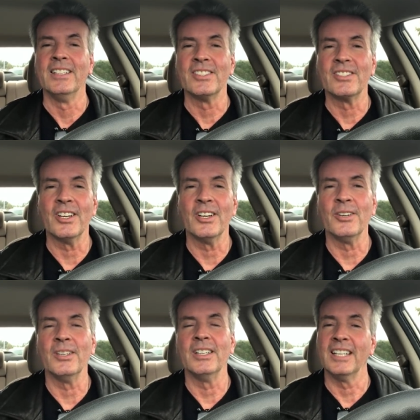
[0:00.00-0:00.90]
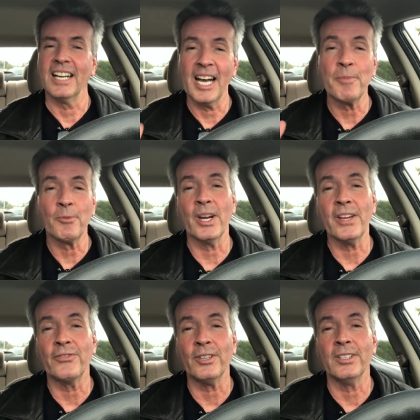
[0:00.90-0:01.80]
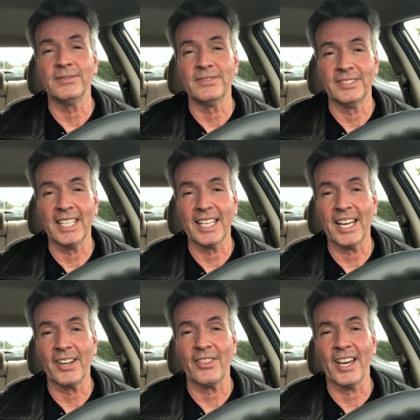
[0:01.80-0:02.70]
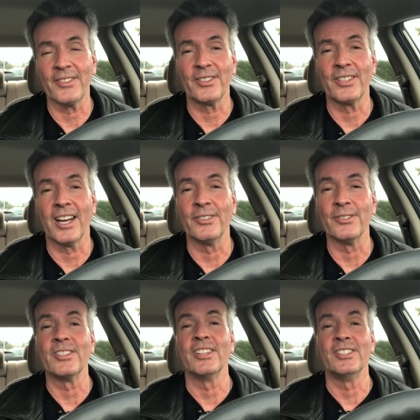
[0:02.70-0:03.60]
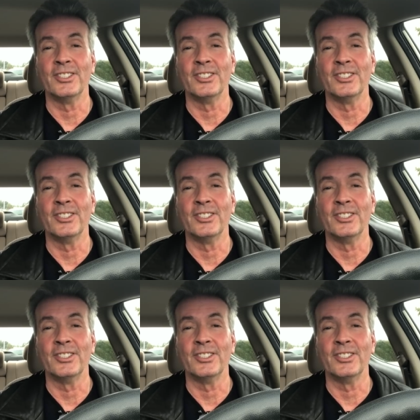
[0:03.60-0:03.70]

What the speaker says: So I'm grateful that I got $1,000.